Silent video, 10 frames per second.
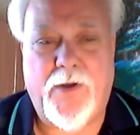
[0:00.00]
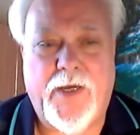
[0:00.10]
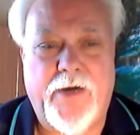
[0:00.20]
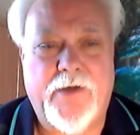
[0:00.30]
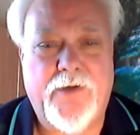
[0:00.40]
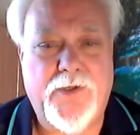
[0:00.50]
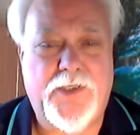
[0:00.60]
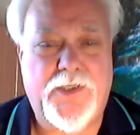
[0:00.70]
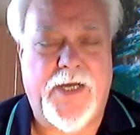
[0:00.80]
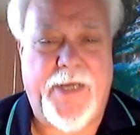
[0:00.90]
characters,
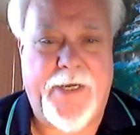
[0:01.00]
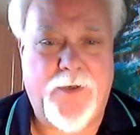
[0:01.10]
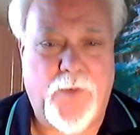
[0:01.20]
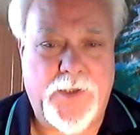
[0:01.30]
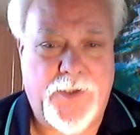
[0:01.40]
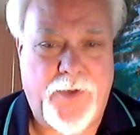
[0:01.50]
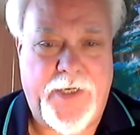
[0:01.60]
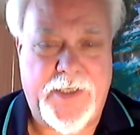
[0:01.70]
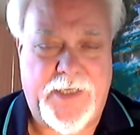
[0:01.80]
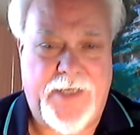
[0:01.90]
Diana when
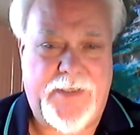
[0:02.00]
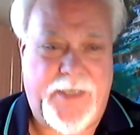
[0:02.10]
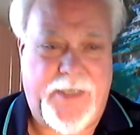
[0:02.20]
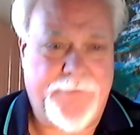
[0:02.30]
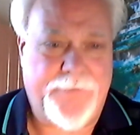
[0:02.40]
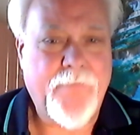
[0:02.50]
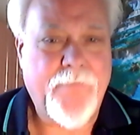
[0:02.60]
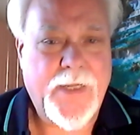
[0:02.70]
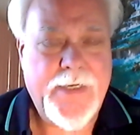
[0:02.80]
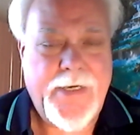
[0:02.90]
Tony is 18,
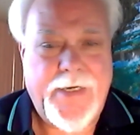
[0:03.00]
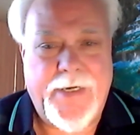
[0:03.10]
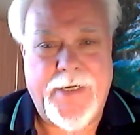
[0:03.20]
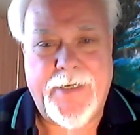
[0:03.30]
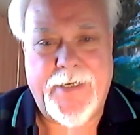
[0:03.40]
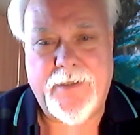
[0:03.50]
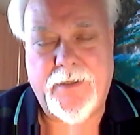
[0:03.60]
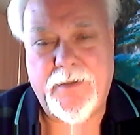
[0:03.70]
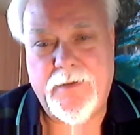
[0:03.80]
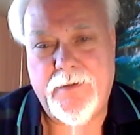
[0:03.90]
and
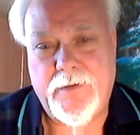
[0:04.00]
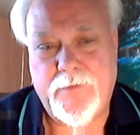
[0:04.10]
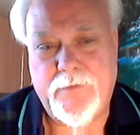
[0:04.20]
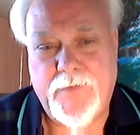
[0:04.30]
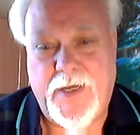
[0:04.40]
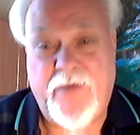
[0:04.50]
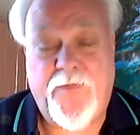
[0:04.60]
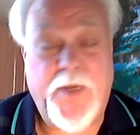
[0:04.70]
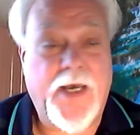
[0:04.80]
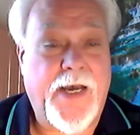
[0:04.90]

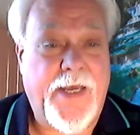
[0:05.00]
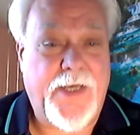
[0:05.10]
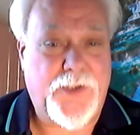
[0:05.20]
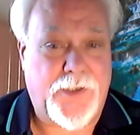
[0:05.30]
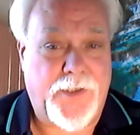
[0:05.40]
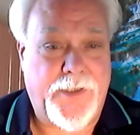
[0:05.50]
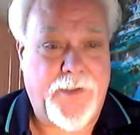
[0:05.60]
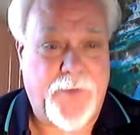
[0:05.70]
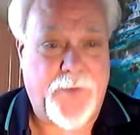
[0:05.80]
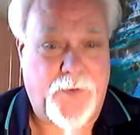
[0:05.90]
FBI agent
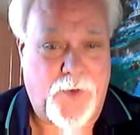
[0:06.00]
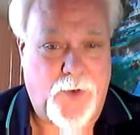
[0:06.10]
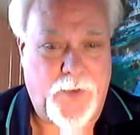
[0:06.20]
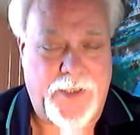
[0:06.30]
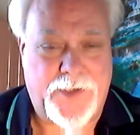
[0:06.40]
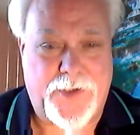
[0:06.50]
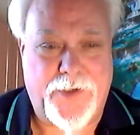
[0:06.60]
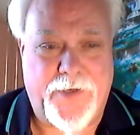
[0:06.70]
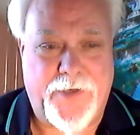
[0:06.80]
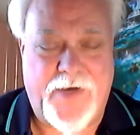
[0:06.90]
Linda Monroe when he's
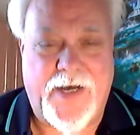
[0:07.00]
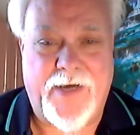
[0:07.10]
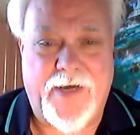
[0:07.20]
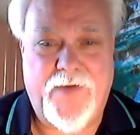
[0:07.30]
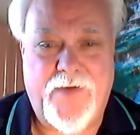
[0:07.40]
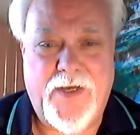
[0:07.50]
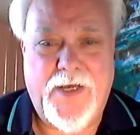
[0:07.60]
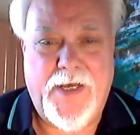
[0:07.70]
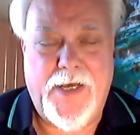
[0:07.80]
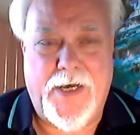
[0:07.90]
35.
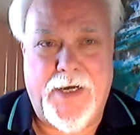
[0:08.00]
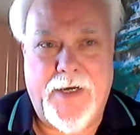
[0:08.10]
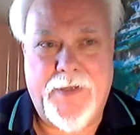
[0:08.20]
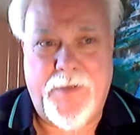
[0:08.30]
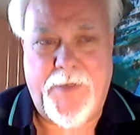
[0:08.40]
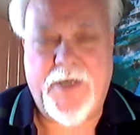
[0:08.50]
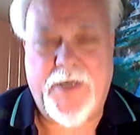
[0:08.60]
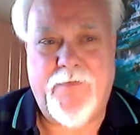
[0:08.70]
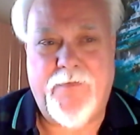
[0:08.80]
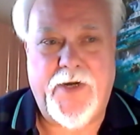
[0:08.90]
Uh, they
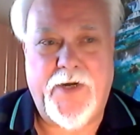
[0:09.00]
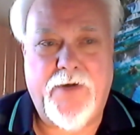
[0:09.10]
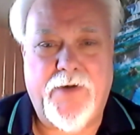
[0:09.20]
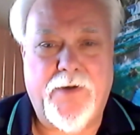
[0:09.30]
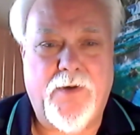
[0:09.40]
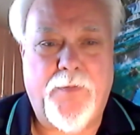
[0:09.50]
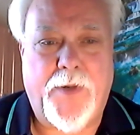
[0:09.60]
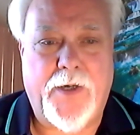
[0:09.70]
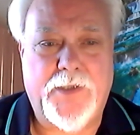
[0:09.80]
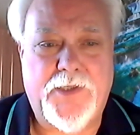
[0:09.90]
become very critical
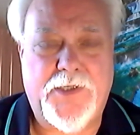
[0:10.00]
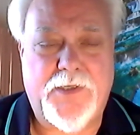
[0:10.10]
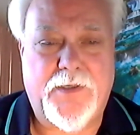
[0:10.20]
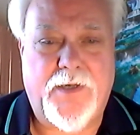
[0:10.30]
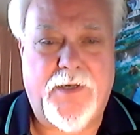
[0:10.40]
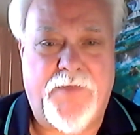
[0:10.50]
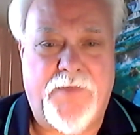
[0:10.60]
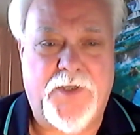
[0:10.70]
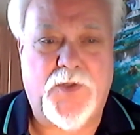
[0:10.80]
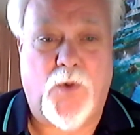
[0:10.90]
parts of
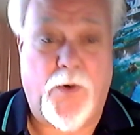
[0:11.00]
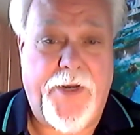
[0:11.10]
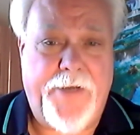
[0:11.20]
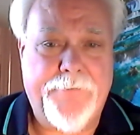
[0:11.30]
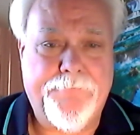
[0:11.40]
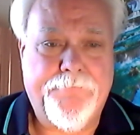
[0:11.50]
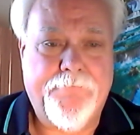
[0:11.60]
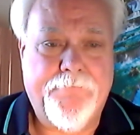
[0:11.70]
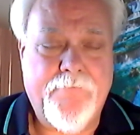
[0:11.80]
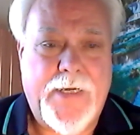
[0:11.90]
the story
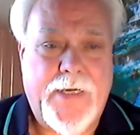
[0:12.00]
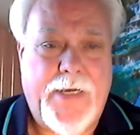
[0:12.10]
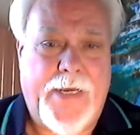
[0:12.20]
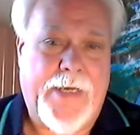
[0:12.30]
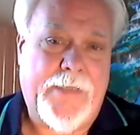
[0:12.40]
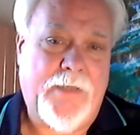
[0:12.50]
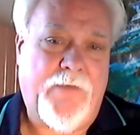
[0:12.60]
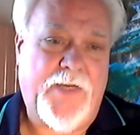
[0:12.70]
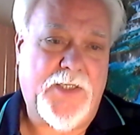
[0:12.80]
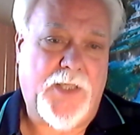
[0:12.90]
and
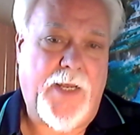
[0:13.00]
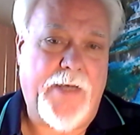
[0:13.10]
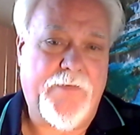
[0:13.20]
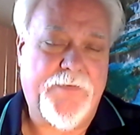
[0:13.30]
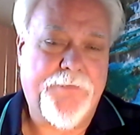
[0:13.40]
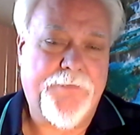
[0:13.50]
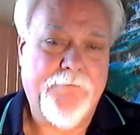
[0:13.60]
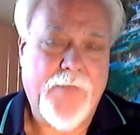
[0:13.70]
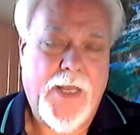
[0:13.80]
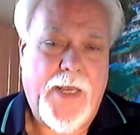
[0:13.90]
of his life.
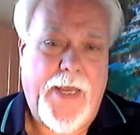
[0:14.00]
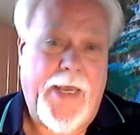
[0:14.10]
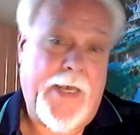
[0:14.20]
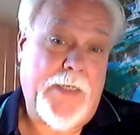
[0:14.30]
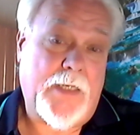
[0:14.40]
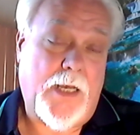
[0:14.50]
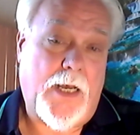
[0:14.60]
And